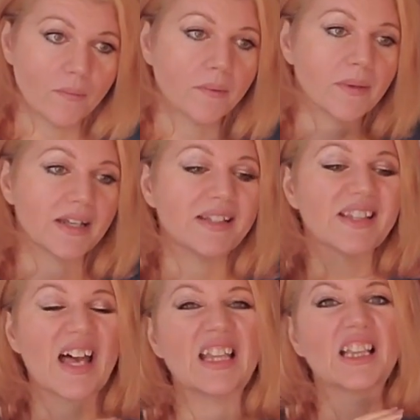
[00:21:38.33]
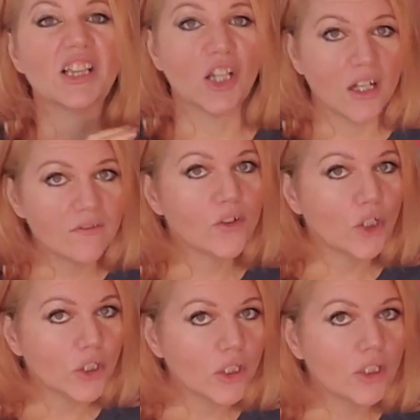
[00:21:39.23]
but because I love
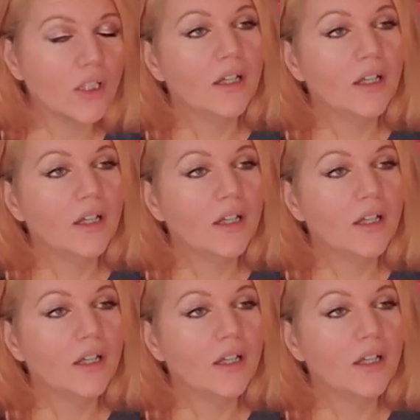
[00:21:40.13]
her